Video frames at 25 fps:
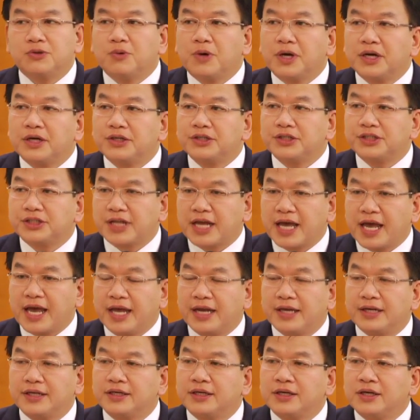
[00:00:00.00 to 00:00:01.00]

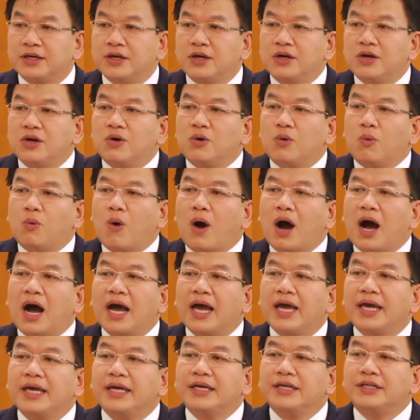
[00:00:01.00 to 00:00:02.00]
understand why
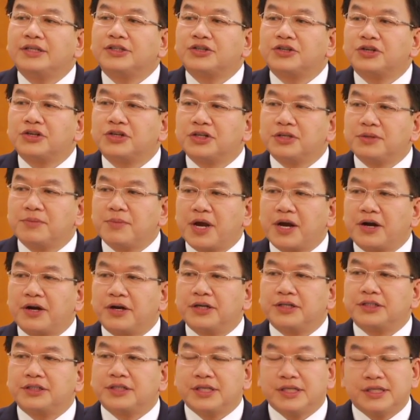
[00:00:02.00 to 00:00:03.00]
eternal
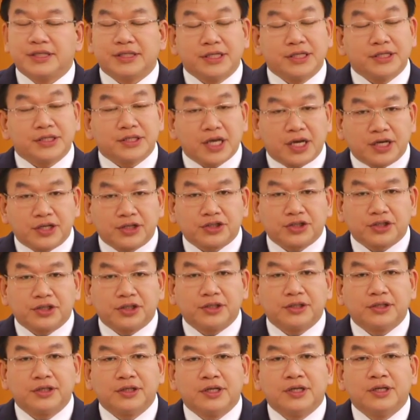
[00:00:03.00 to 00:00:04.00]
marriage is essential
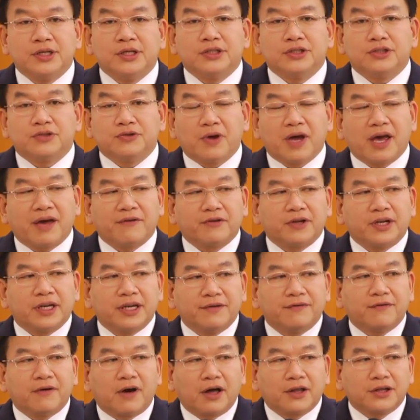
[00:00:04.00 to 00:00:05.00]
to Heavenly
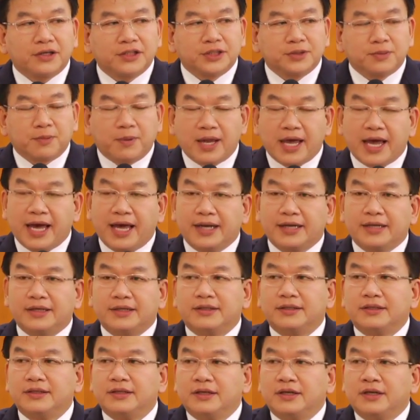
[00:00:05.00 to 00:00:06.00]
Father's plan.
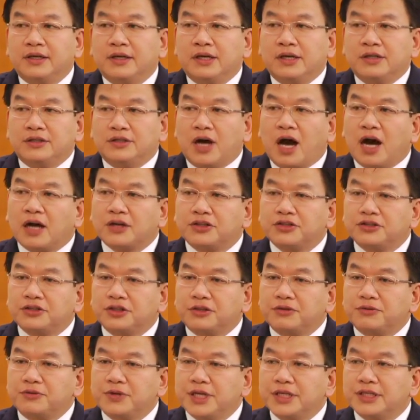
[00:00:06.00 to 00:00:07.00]
Doctrinal
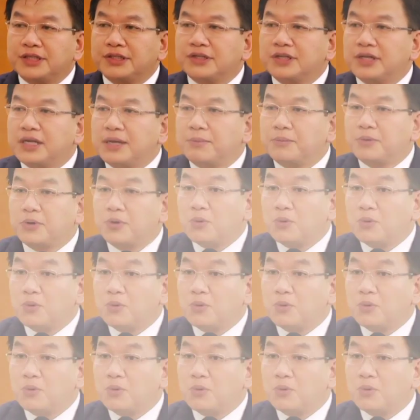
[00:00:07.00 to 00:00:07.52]
reason number